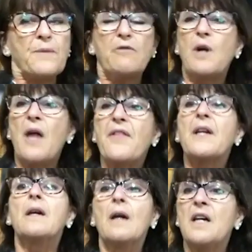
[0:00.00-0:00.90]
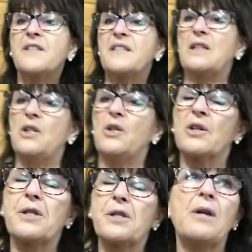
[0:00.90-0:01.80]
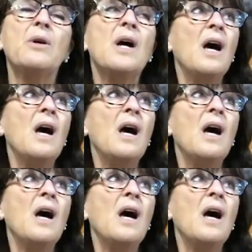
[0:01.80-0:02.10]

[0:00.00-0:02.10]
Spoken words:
rather guarded look. So